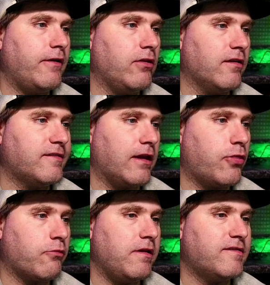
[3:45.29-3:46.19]
it looks like
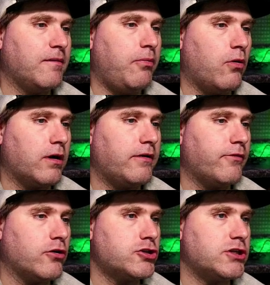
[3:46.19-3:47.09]
three supported
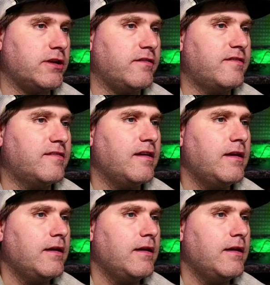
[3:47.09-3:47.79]
versions